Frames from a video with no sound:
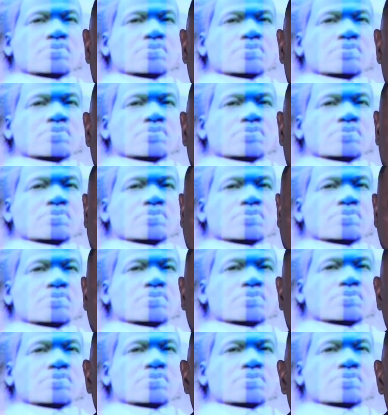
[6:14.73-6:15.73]

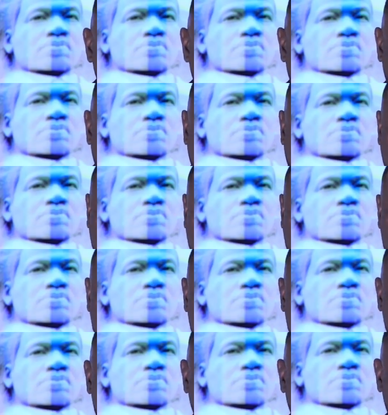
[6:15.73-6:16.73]

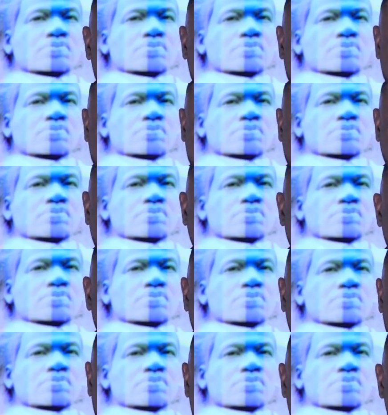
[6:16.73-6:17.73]

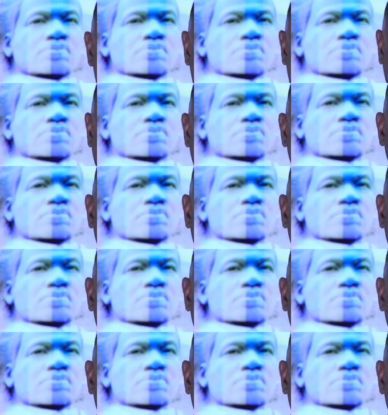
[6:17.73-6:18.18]
No words are spoken by the person on screen.